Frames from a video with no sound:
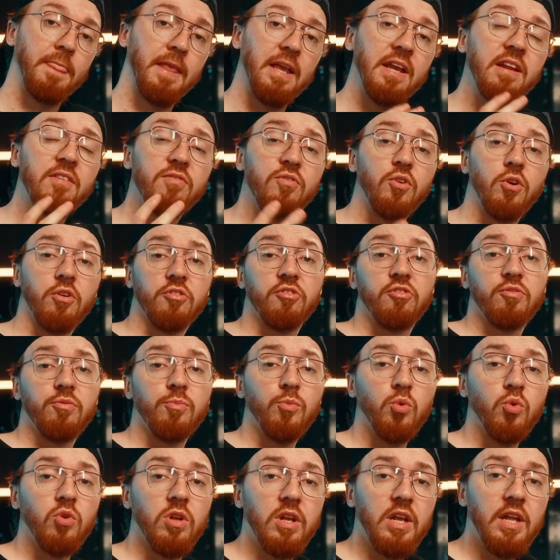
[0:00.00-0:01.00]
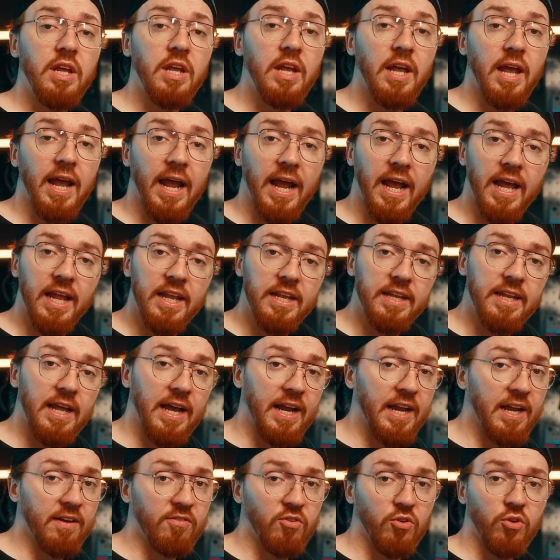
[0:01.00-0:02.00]
It worked smoothly and I
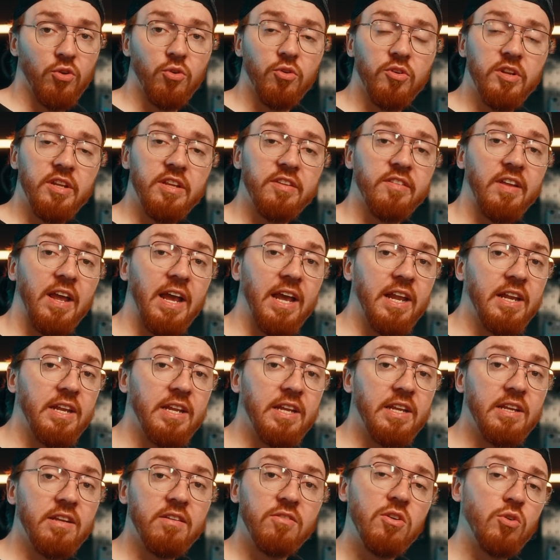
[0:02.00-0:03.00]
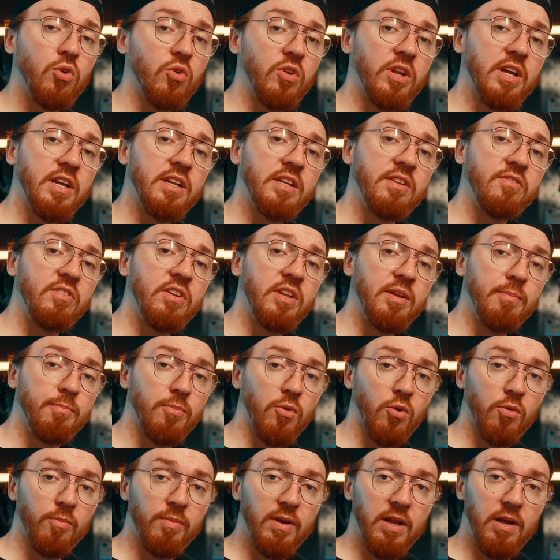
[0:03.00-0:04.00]
haven't noticed any connectivity
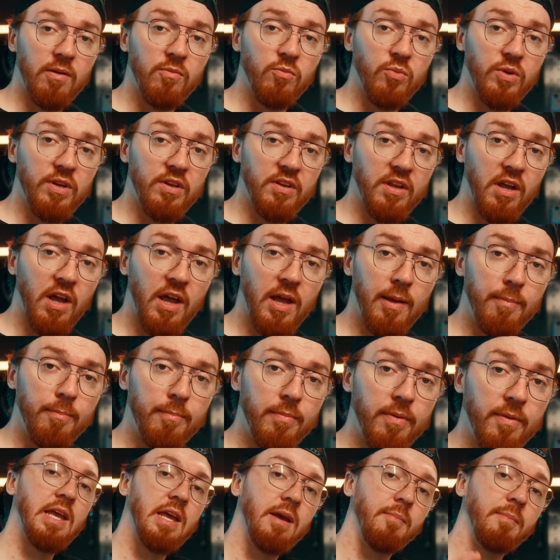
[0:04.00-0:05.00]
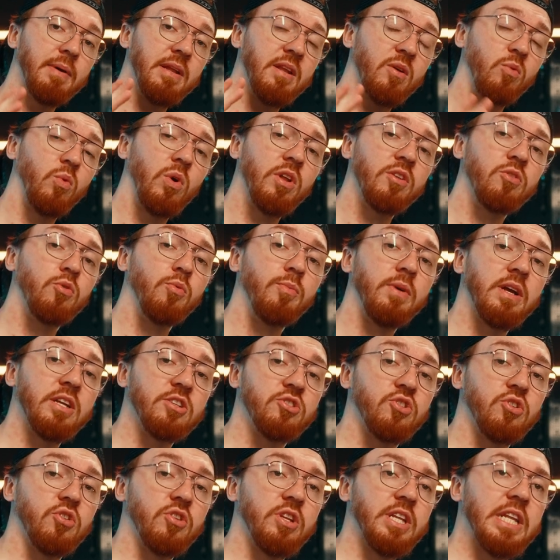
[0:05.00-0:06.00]
problem with the app, but I want to
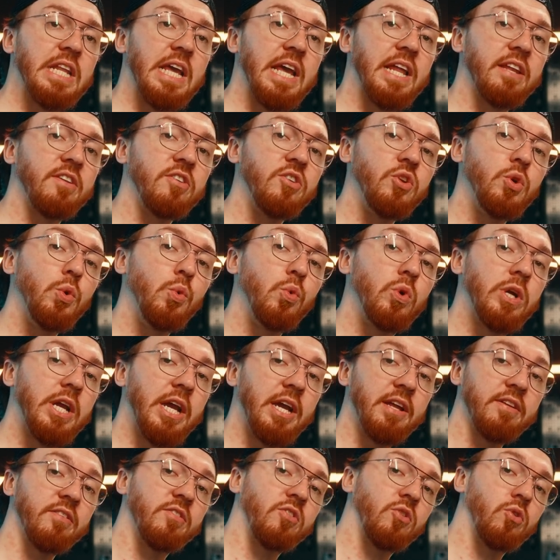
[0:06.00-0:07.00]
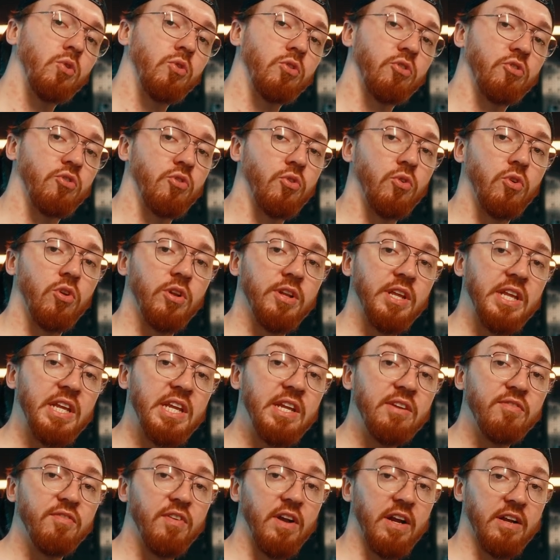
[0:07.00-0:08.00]
mention that you can't control the
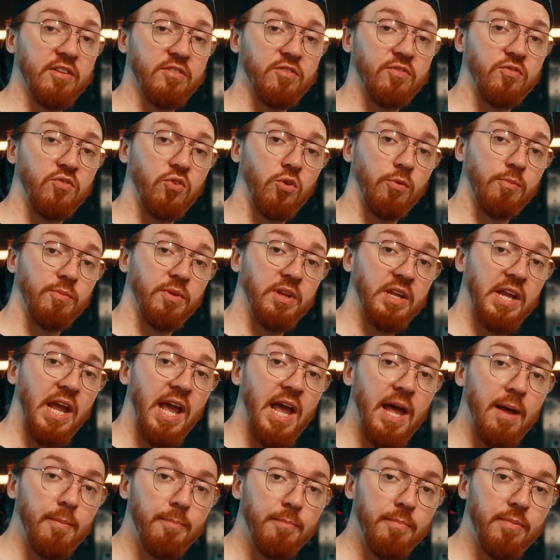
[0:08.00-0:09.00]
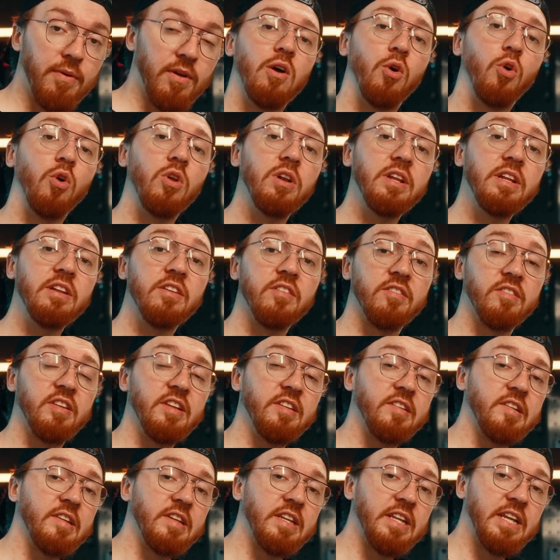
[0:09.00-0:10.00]
effects from the app, only the
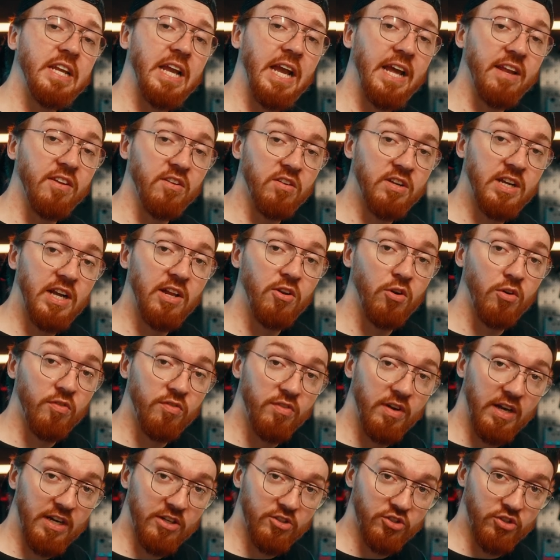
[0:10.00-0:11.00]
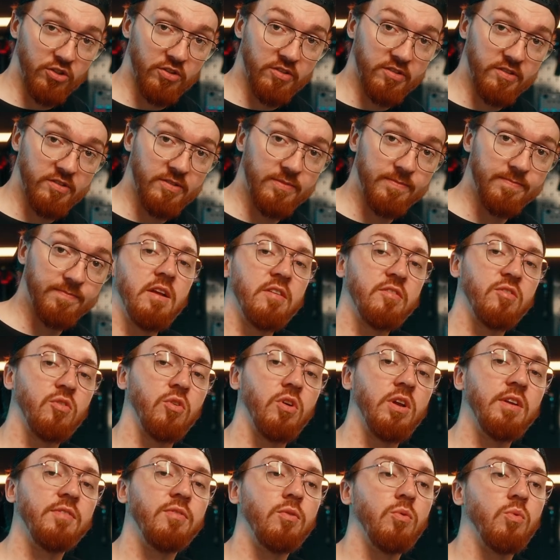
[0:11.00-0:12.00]
CCT and the color functions. So
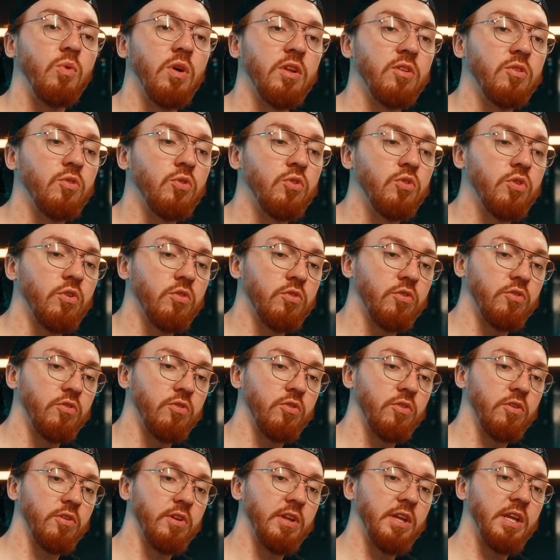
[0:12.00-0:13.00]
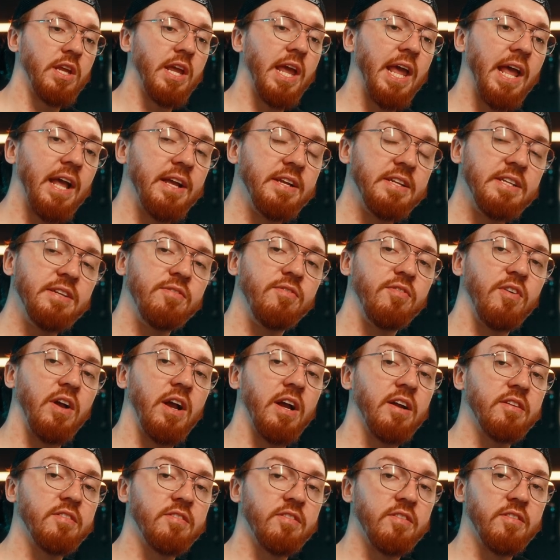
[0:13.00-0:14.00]
if you want to control the
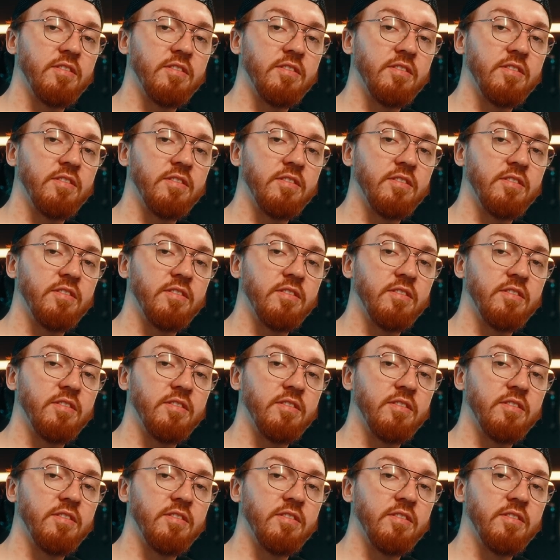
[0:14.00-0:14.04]
effects,